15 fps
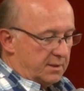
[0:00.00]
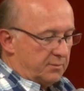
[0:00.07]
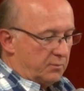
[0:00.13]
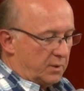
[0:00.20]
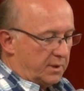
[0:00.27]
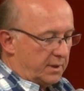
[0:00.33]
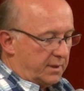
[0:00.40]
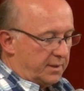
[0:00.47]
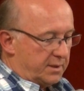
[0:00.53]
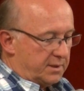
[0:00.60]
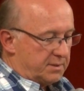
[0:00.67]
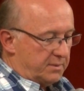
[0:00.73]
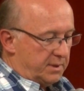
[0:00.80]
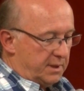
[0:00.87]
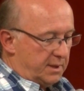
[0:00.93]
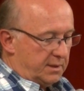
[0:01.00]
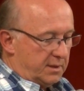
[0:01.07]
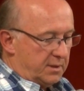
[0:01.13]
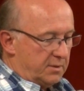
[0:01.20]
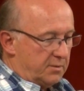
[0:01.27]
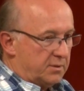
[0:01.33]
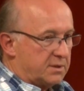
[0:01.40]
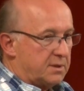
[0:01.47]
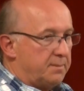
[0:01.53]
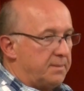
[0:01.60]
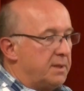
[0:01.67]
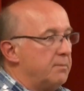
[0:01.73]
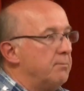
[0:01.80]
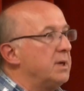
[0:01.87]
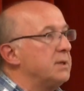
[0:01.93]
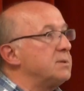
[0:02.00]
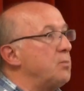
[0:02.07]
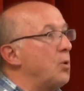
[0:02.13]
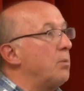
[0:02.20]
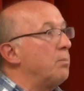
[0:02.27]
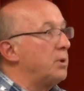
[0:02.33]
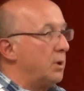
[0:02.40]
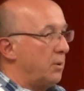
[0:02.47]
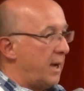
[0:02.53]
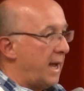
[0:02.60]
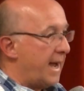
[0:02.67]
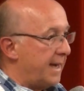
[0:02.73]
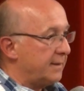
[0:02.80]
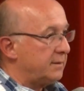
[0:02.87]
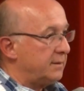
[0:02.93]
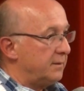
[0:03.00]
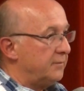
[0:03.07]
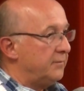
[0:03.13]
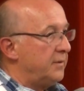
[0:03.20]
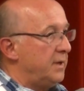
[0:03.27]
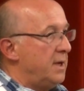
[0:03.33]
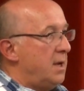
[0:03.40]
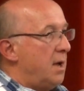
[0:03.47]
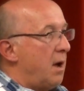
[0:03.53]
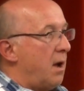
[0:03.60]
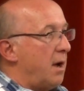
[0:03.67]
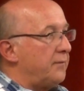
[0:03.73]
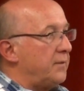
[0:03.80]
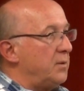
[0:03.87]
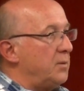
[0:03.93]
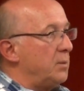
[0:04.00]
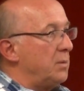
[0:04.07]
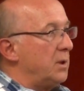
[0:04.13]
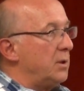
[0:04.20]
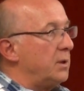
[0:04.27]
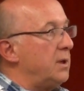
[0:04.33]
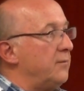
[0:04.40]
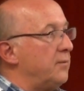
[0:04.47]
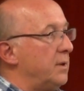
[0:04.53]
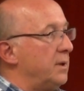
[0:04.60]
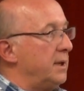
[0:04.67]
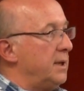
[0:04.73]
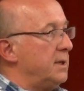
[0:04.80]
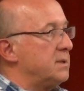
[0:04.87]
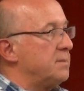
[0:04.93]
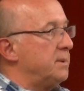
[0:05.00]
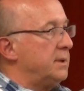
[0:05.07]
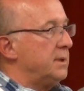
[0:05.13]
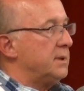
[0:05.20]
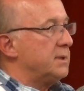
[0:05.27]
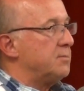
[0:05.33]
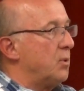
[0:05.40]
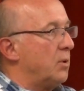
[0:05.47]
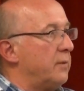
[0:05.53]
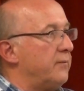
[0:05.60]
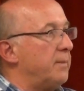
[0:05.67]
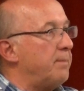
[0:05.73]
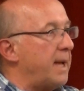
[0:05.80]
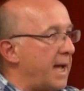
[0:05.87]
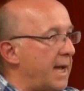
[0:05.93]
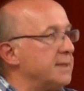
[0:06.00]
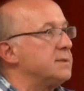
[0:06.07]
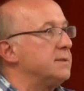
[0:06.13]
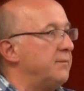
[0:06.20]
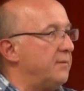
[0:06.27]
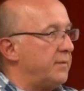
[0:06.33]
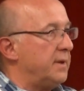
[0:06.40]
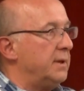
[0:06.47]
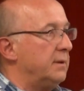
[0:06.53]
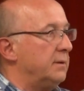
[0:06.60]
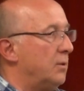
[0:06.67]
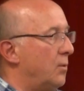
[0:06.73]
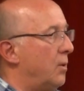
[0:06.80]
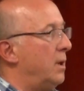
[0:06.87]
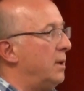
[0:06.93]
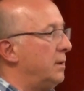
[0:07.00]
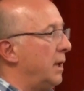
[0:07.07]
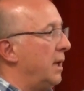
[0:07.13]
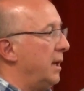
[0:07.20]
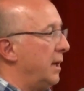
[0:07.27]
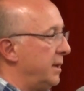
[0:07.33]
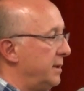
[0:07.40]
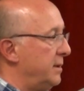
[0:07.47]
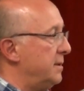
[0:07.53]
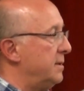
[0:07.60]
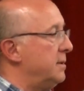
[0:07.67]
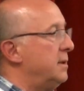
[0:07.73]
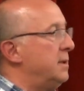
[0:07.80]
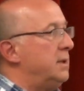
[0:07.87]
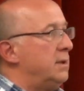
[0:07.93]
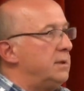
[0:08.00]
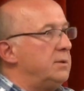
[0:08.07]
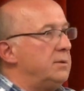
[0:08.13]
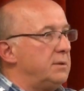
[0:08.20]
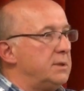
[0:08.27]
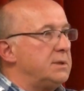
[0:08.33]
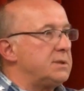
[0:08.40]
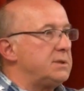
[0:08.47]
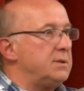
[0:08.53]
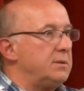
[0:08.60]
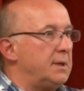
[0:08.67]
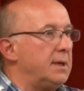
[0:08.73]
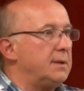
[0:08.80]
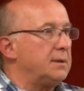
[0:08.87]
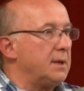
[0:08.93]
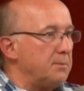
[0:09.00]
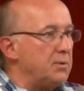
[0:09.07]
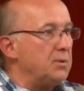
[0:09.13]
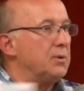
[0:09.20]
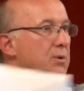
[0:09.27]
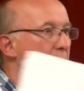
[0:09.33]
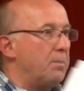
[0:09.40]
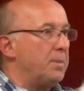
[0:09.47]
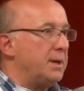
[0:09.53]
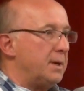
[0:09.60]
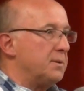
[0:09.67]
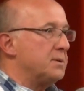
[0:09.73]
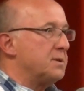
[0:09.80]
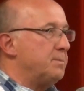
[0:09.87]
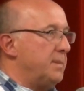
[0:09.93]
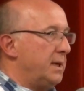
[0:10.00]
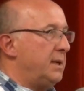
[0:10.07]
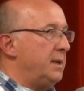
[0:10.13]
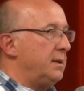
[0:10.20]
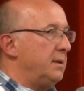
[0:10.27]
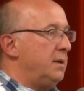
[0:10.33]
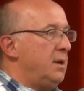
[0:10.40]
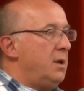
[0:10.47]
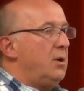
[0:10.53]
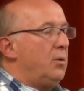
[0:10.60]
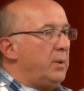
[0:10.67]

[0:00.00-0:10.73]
And one of the things we need to do is to be much more proactive. Often when we're looking for engagement, it's more of a passive thing. Go online, do this, do that, come to an open house meeting.